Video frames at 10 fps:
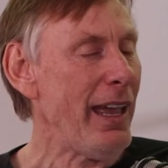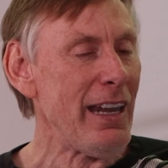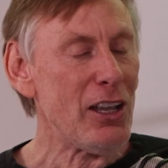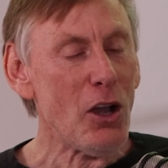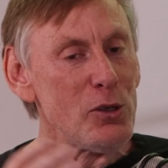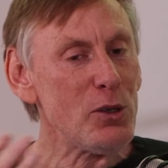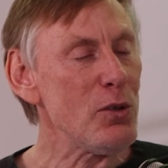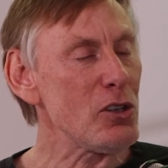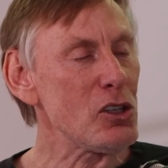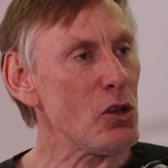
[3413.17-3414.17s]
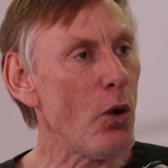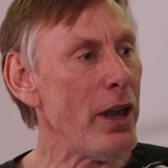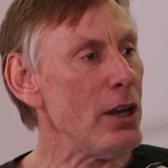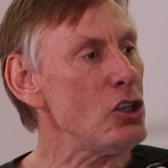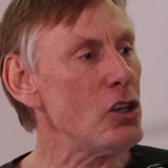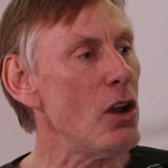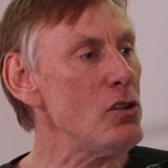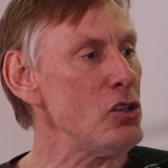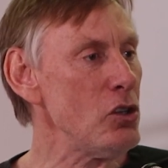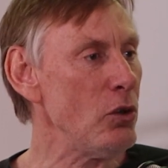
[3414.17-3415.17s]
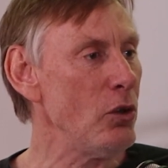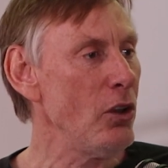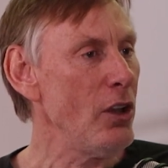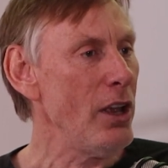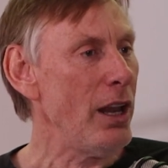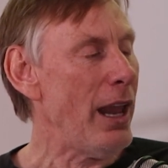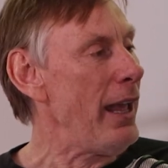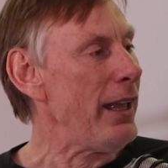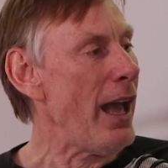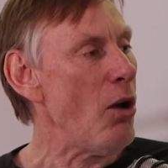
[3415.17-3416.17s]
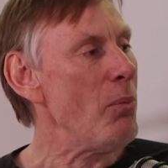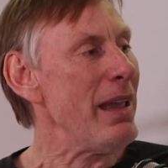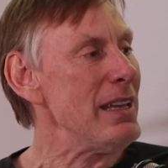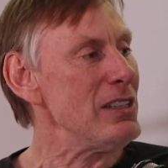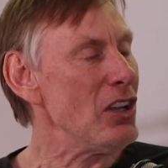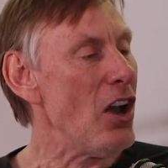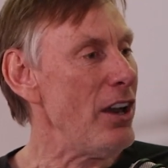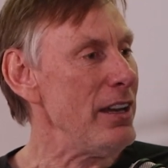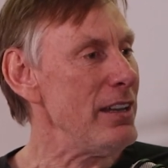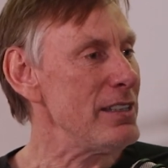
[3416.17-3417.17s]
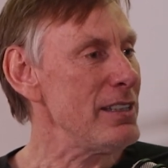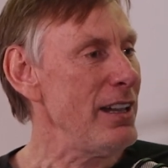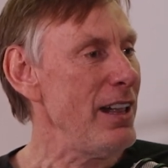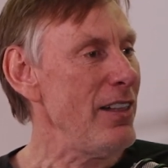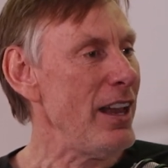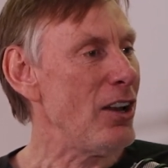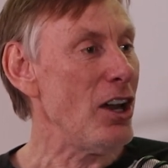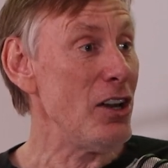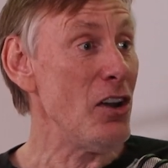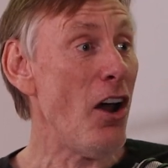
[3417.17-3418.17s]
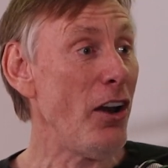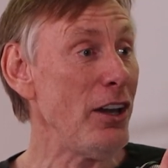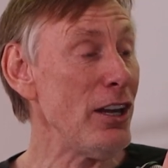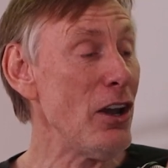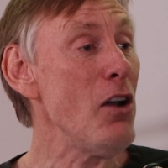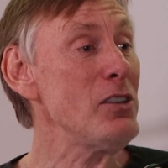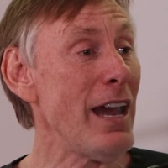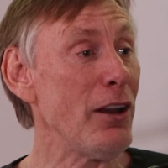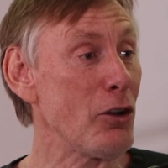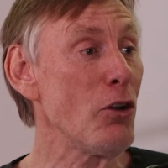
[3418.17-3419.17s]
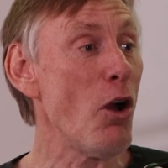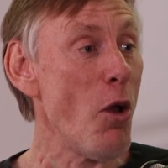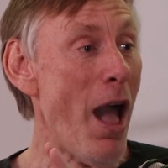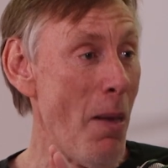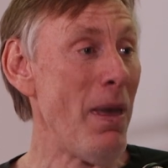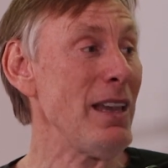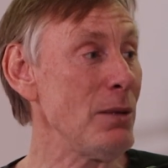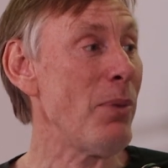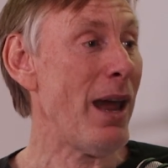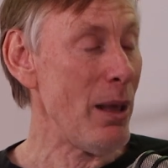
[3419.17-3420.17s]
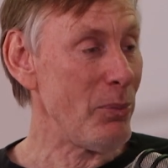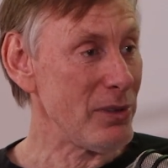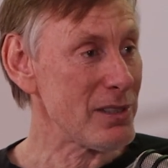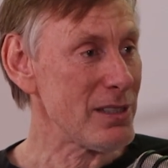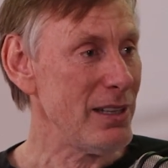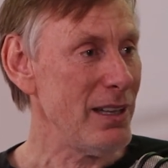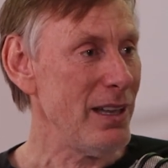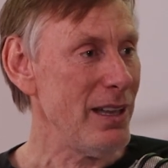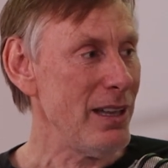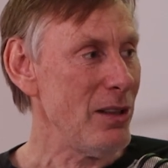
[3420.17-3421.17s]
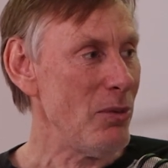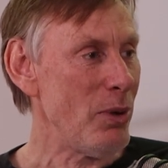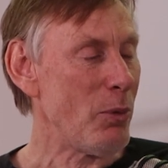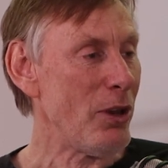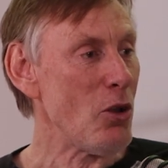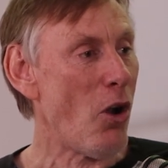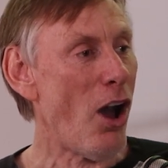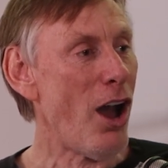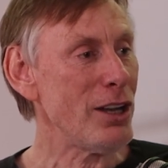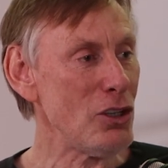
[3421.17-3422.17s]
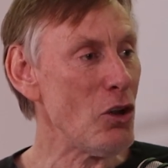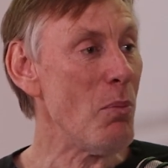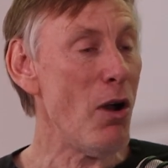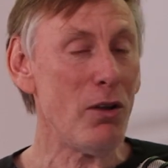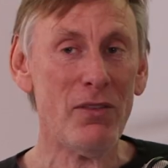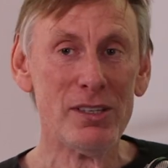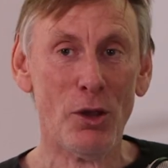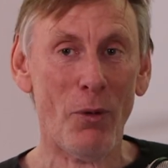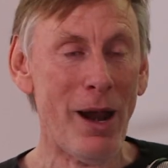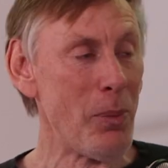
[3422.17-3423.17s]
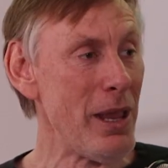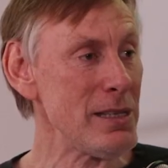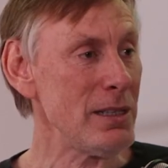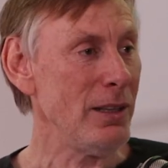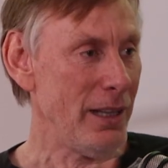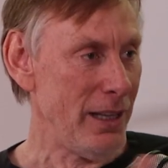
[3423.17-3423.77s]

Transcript: And he goes through the story and he shows you like how amazing God is, that God not only knows how to grow amazing pineapples, but when your heart and your motive is in the right place,